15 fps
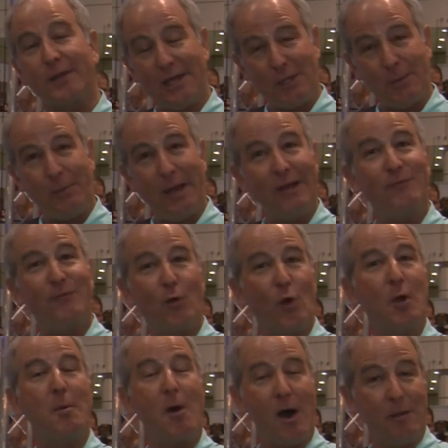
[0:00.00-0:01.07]
in the PENN
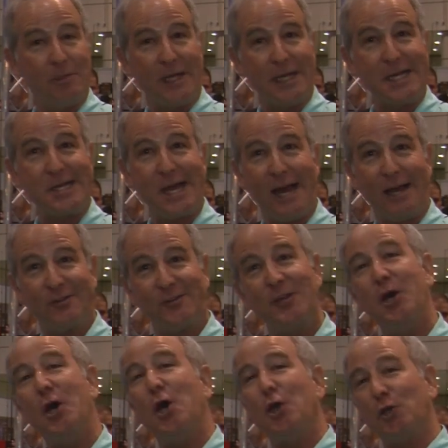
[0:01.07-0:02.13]
forum on Bloody Decks,
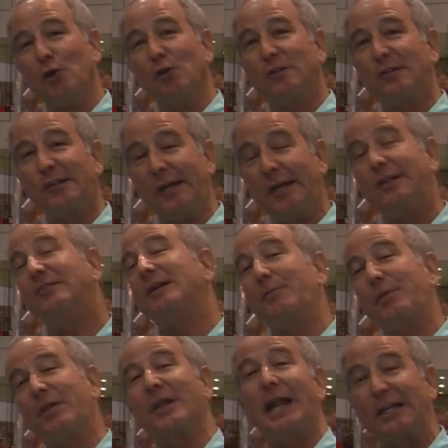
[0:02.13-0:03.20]
you'll see
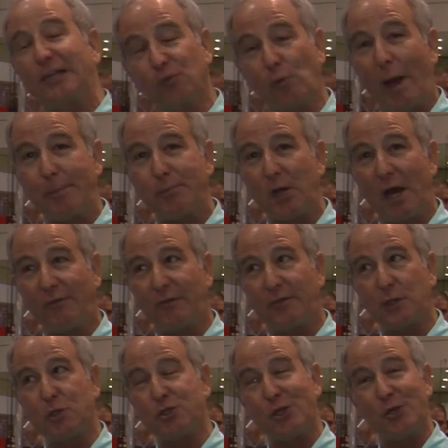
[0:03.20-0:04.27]
something that I swiped off of
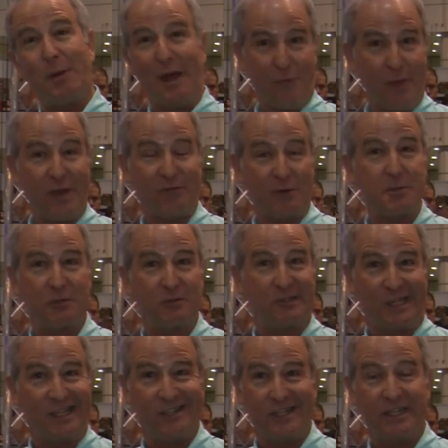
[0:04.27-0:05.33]
YouTube, I think from New
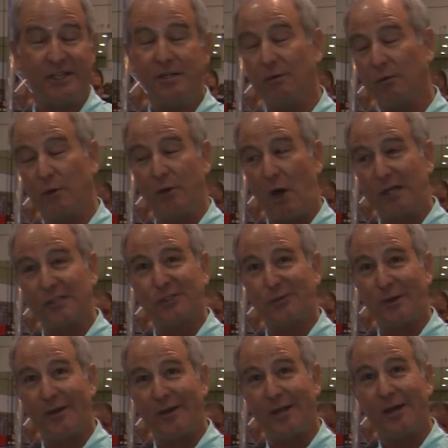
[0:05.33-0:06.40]
Zealand or to
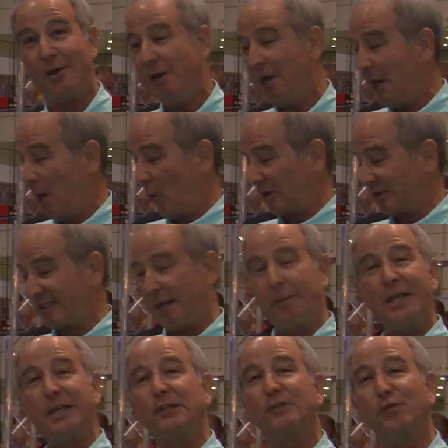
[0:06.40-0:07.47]
Australia, where
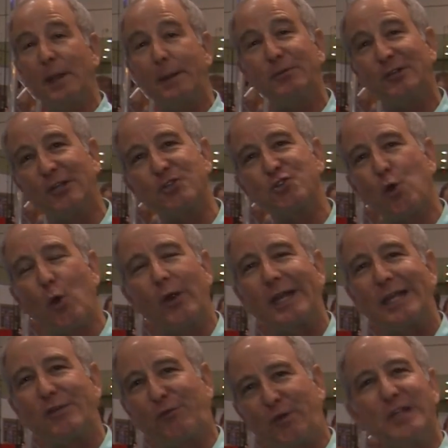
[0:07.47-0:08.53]
somebody just flips their Torque
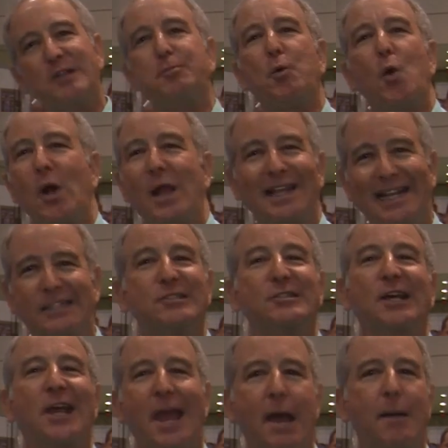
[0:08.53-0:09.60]
into free spool and lets
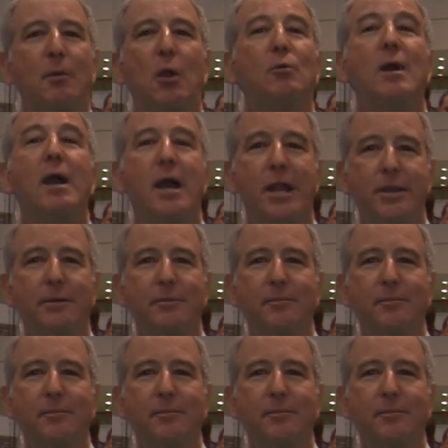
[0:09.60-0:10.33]
the camera run.